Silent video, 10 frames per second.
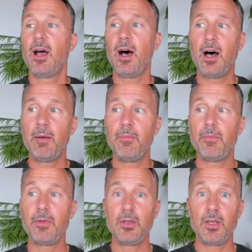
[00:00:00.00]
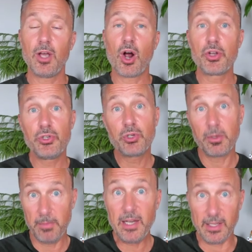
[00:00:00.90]
Are you
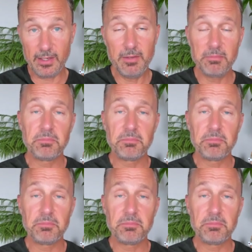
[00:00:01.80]
committed